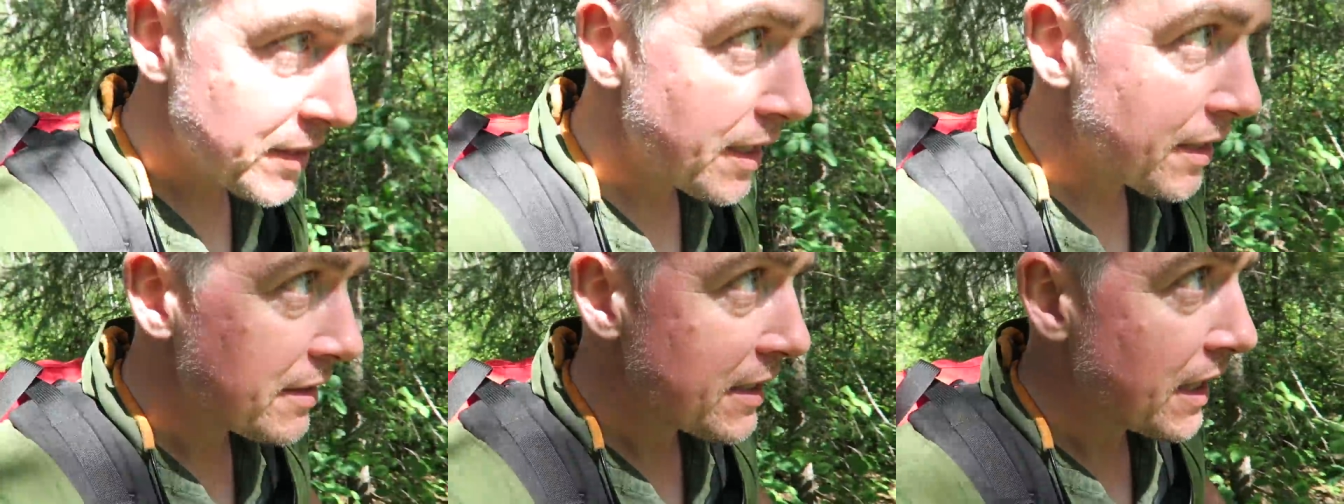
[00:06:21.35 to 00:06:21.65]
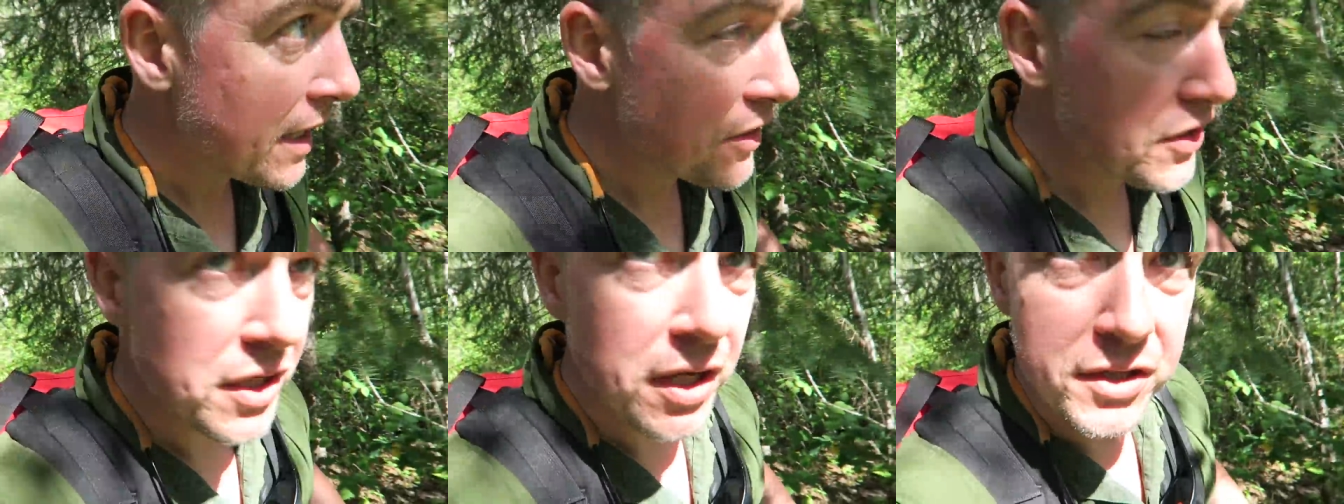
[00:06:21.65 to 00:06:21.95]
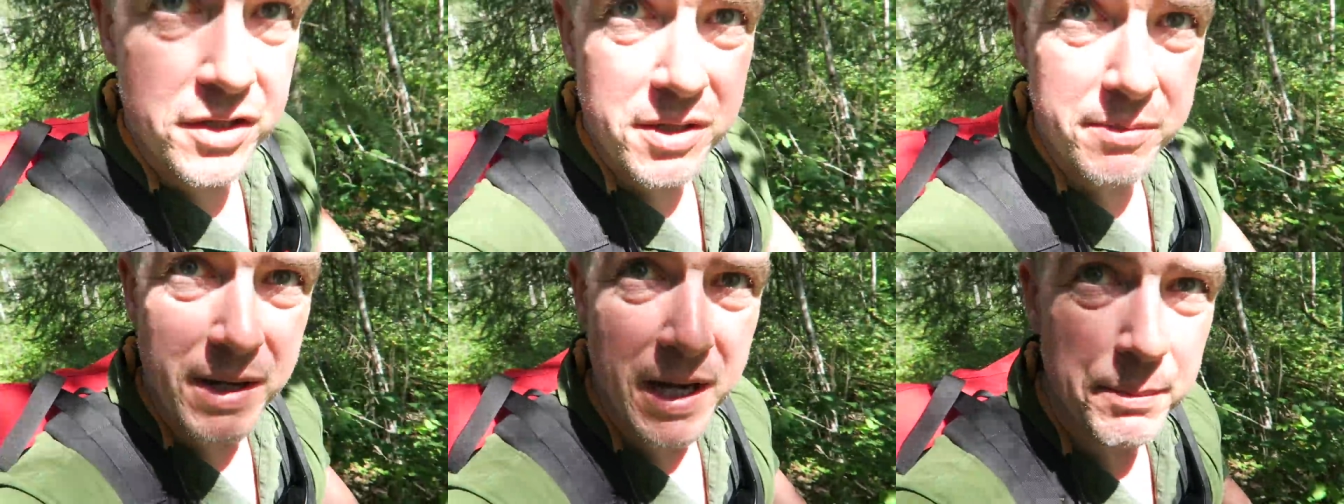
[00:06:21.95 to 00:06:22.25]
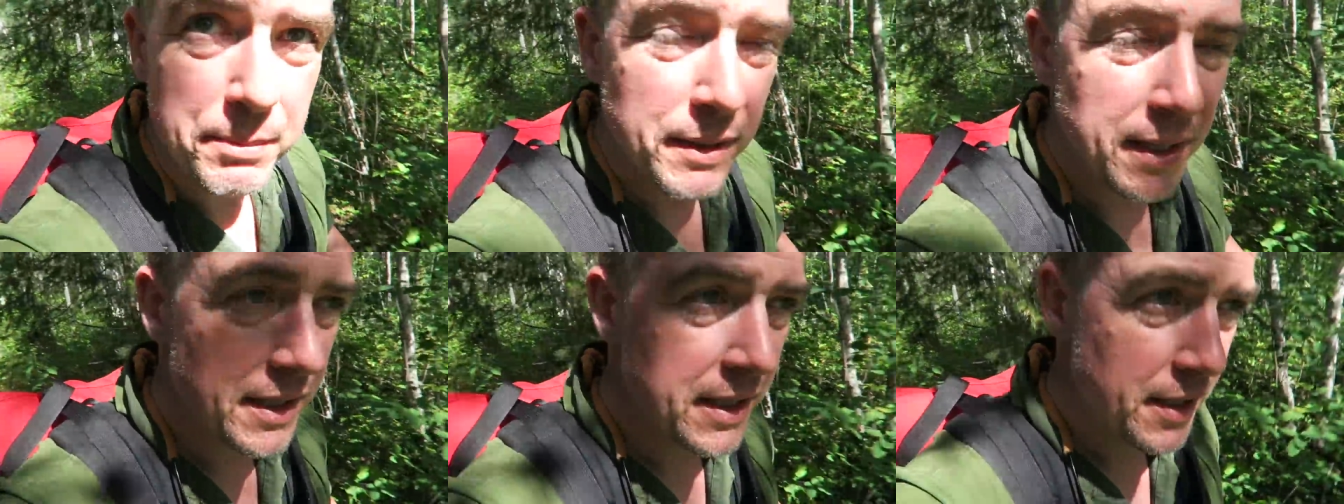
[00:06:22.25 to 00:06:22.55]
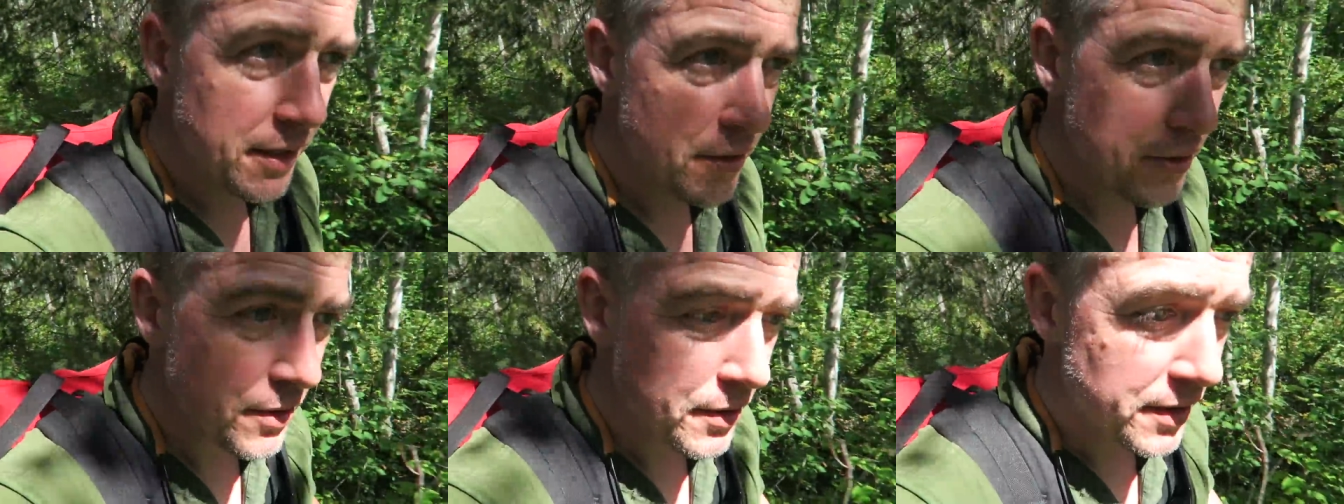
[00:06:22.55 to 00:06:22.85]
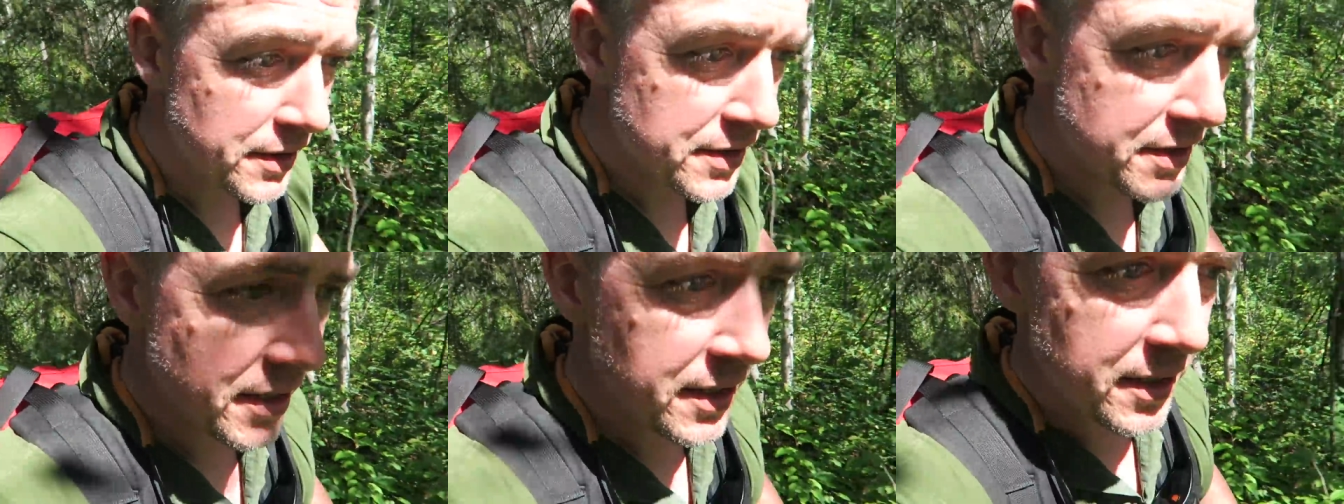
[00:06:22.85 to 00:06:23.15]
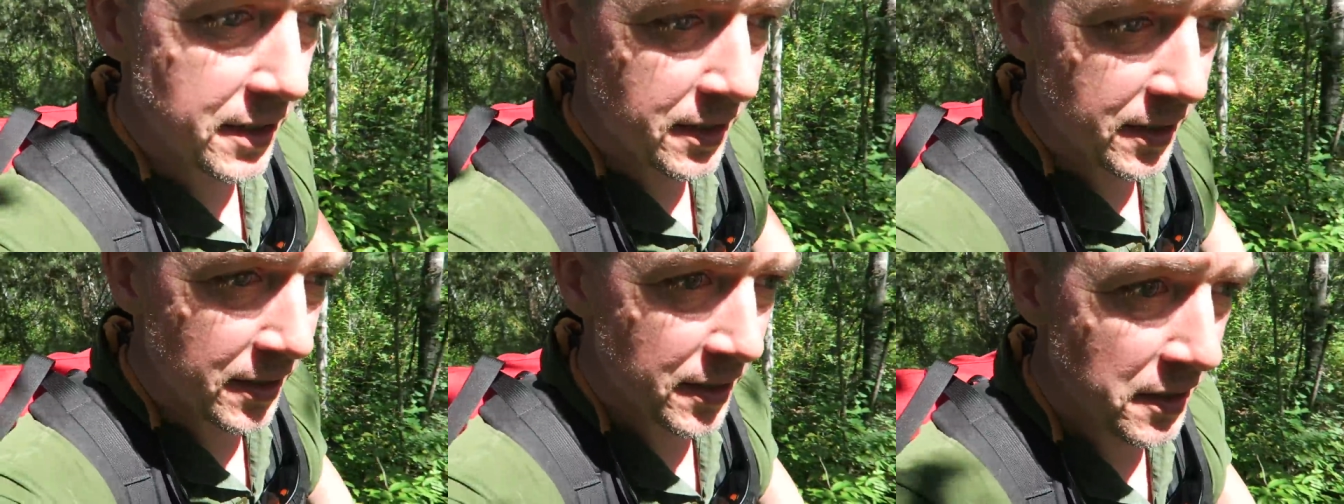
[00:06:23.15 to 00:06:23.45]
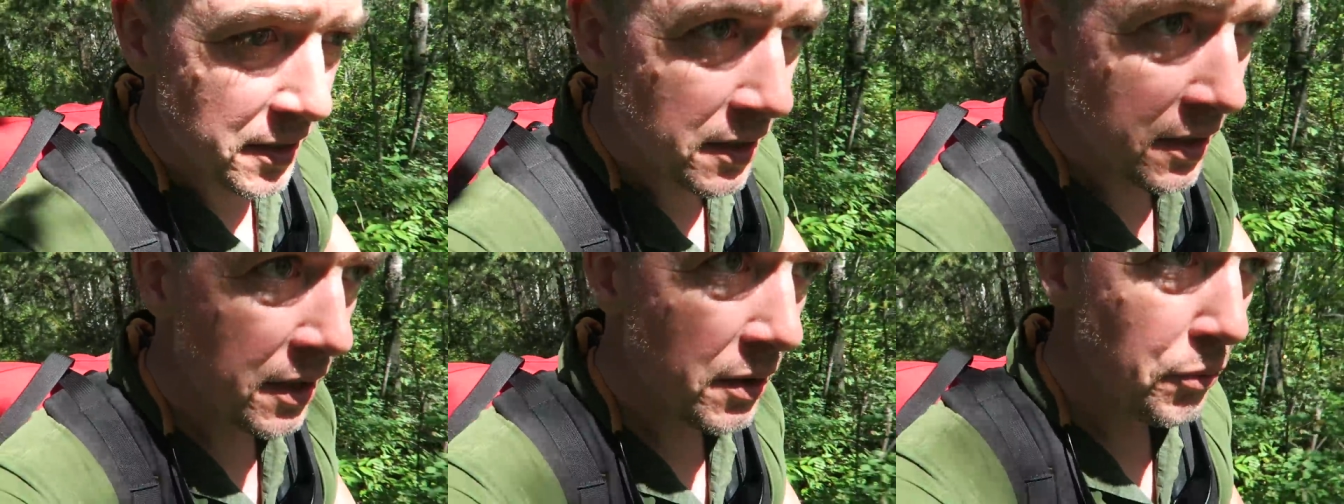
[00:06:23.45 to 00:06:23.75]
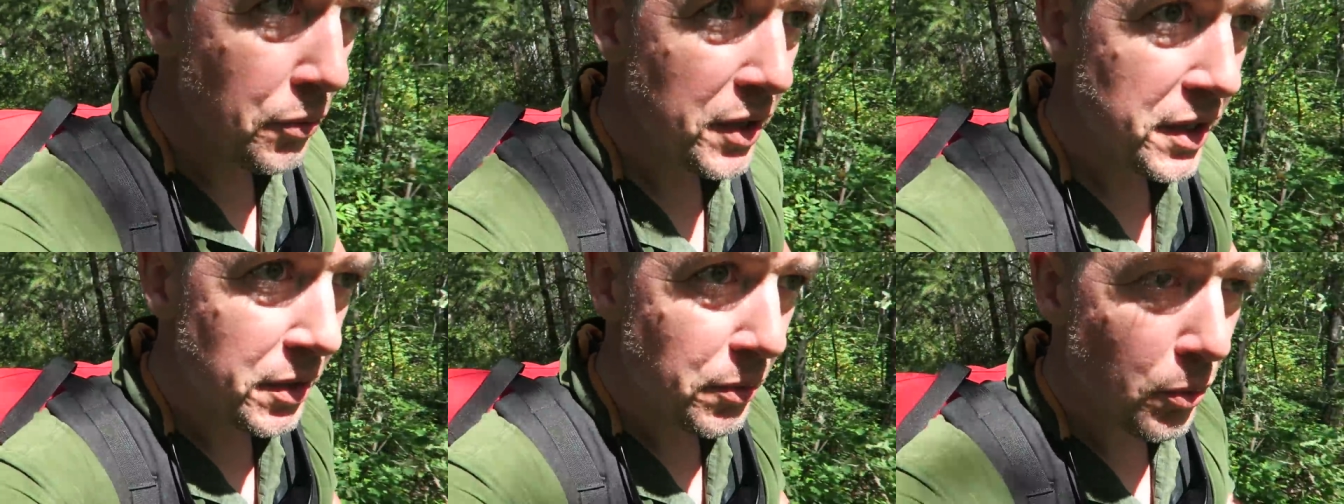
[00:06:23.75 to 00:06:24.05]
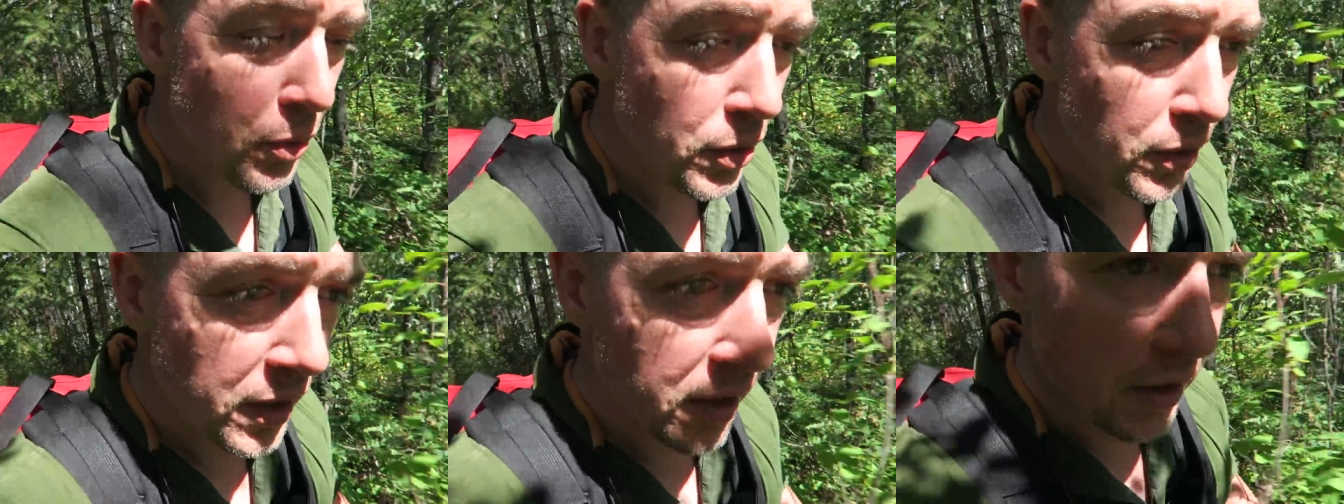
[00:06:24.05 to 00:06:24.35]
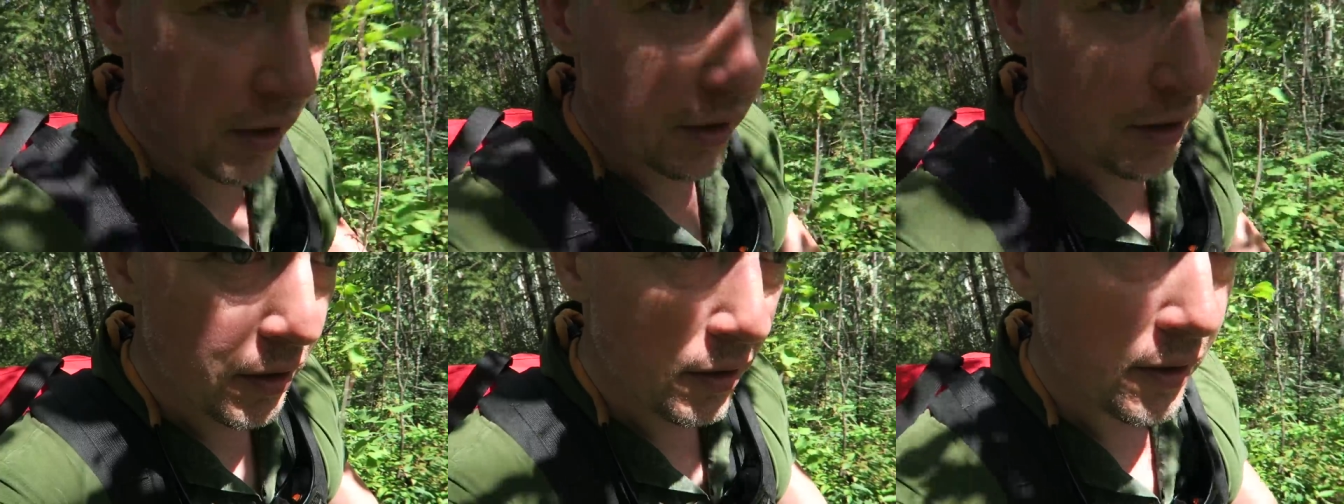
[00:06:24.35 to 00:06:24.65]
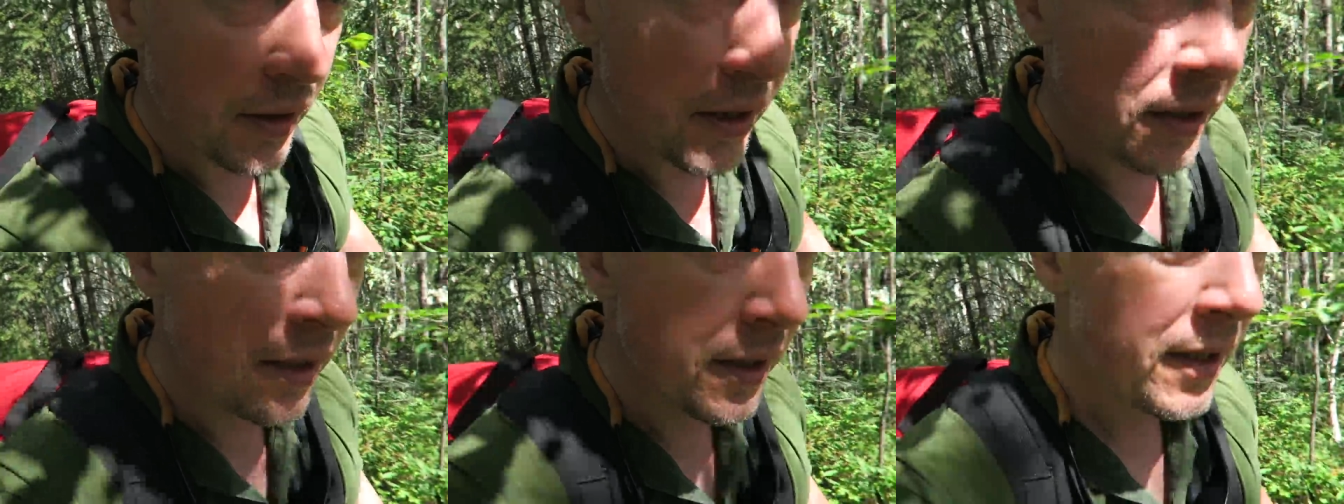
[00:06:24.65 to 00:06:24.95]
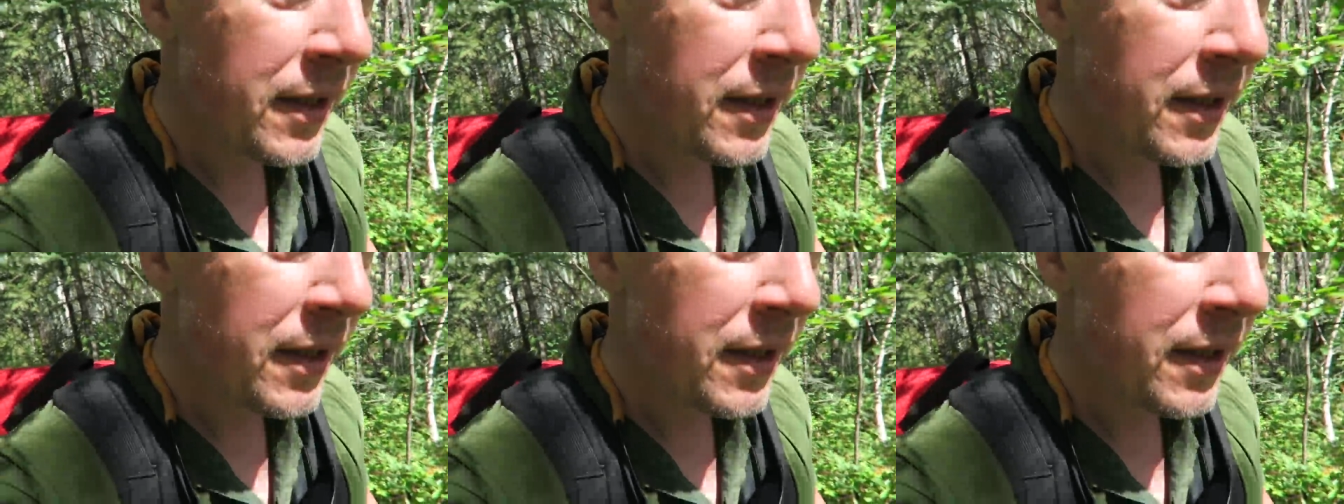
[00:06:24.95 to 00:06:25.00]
I think it's good to make plenty of noise when you're walking along